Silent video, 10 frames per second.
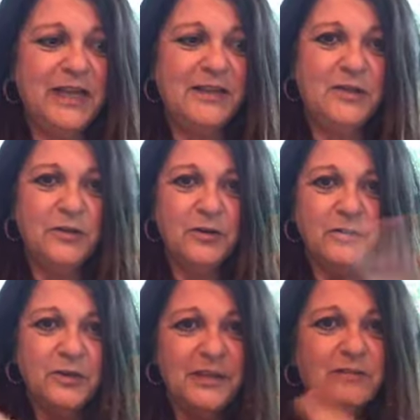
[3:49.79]
at the
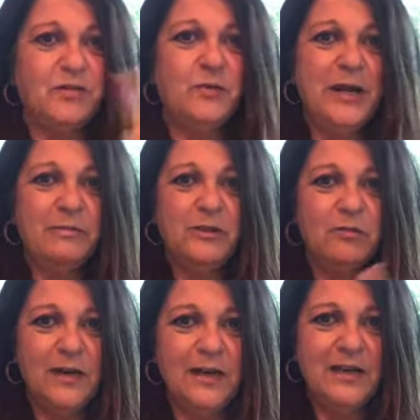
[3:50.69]
earth that was wrapped in
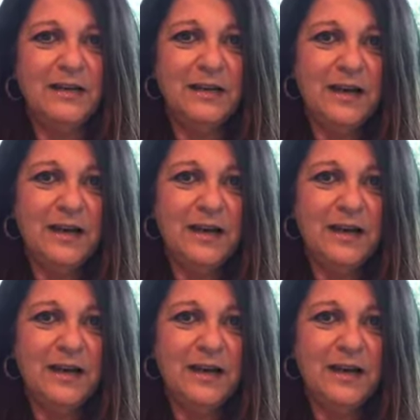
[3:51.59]
white.